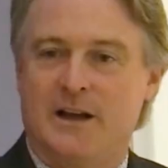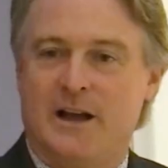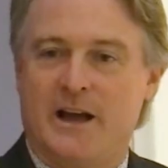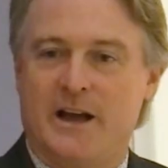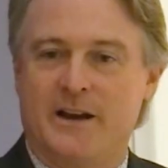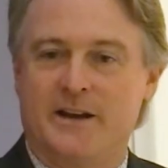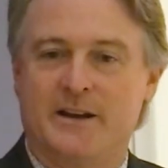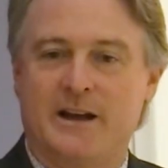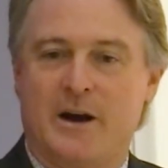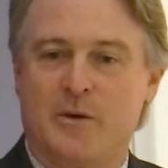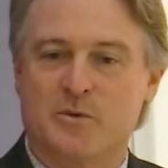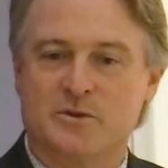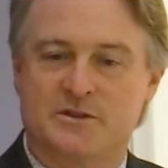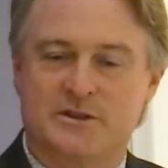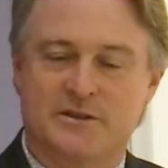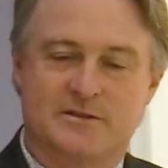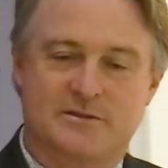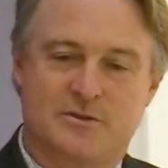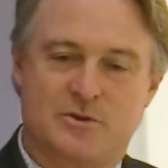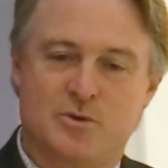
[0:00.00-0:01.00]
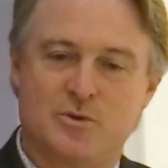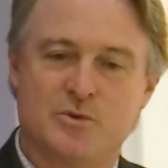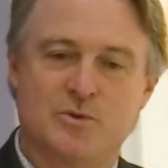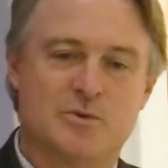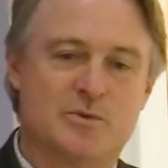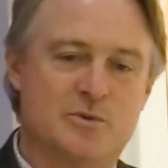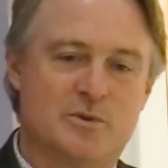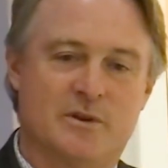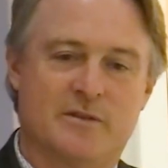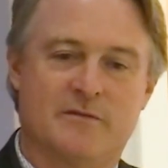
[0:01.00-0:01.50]
and I was just
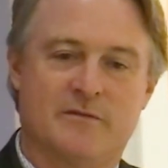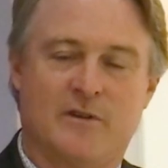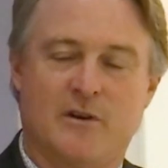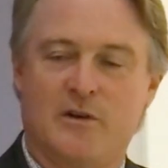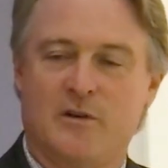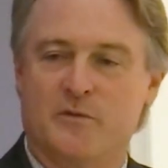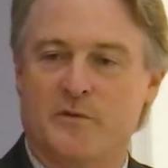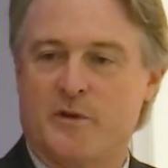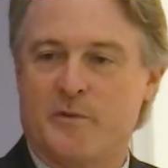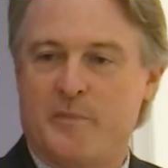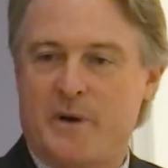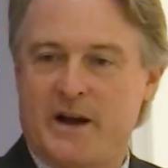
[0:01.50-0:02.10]
too involved with